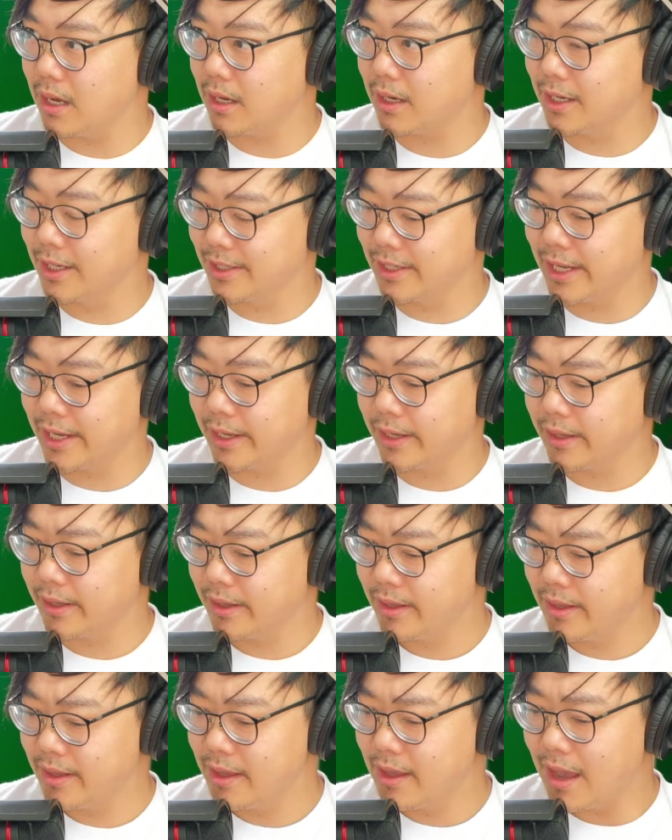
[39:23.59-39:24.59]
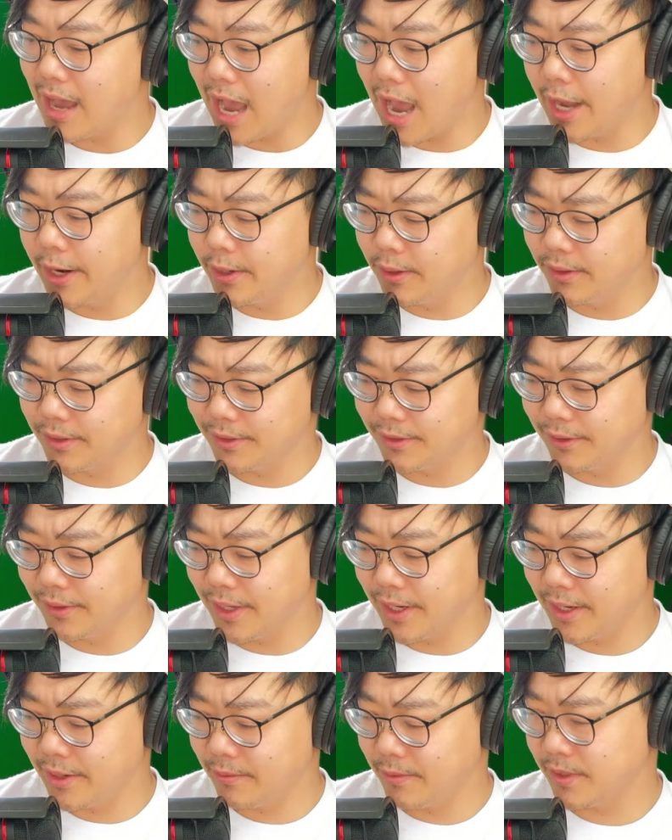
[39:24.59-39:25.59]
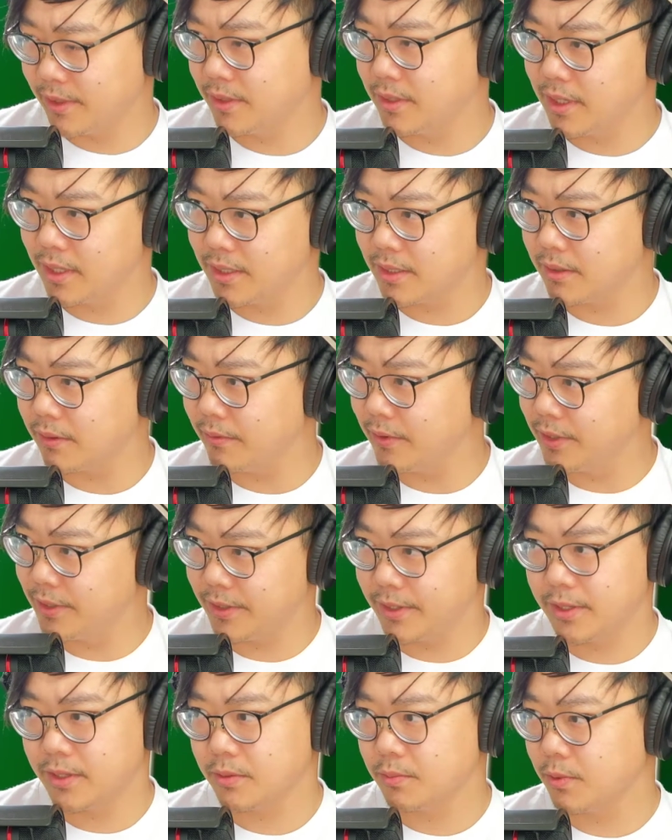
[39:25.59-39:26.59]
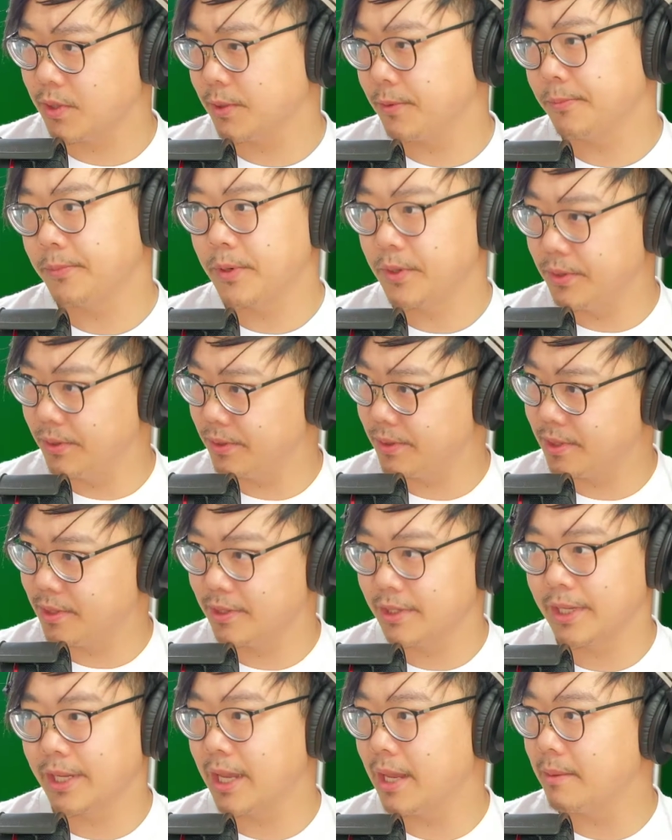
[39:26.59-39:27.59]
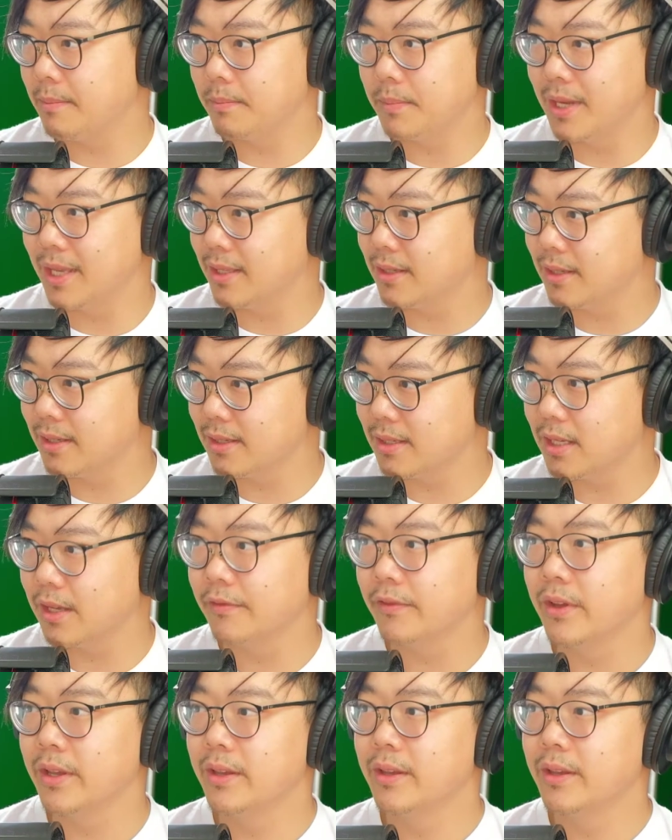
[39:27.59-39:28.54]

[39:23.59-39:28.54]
cause like I know Soleil was just originally just working with producers and getting beats and stuff.